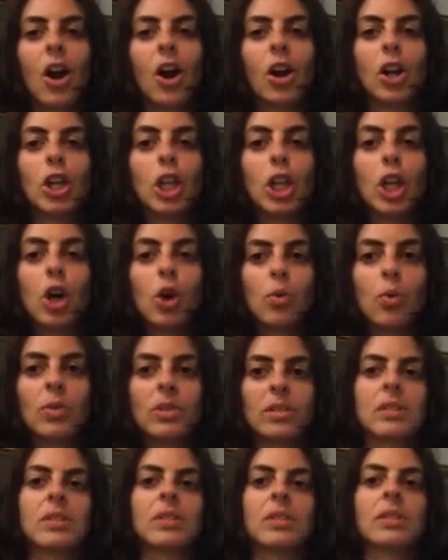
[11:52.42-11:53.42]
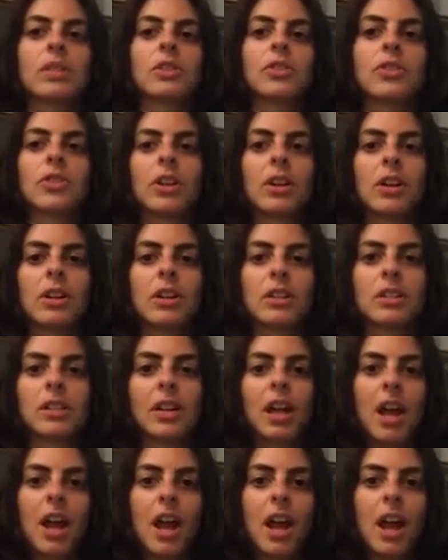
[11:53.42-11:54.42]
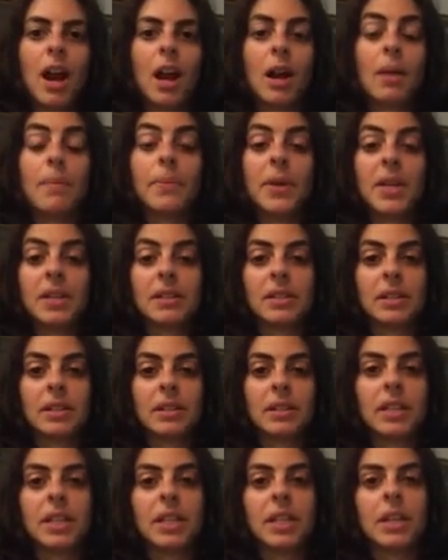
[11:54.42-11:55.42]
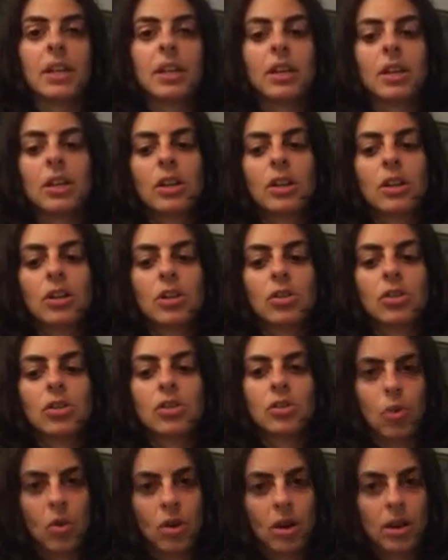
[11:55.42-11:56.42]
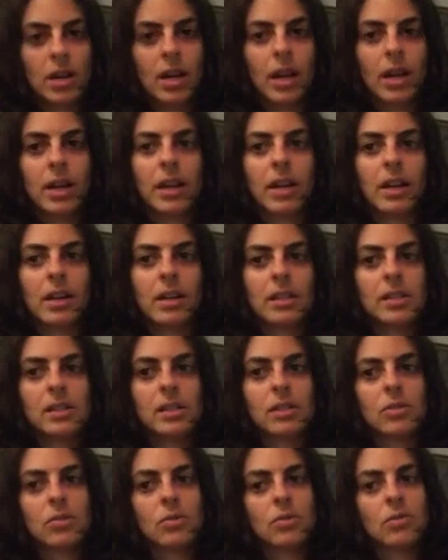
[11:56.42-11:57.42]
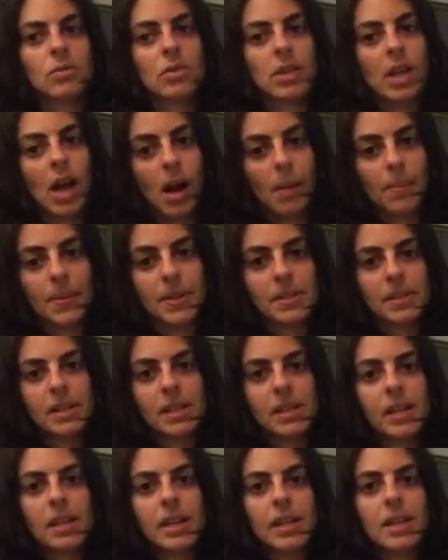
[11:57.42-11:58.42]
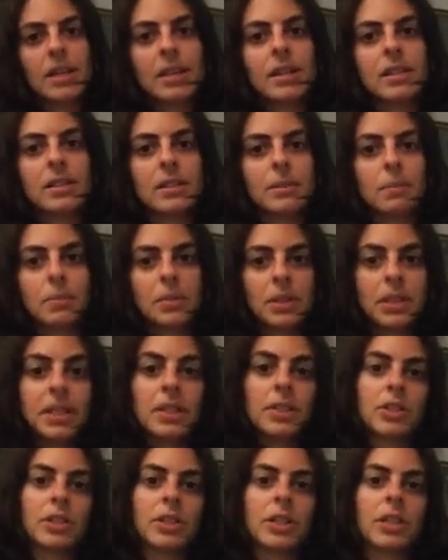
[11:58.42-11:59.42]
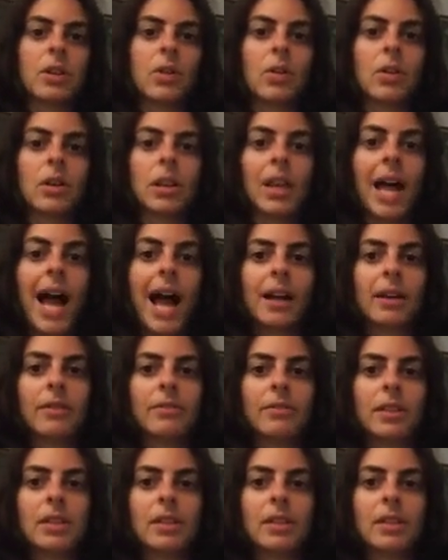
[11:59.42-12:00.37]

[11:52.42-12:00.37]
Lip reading: Our low resilience triggers are basically shortcutting us to the opposite, depletion or lack of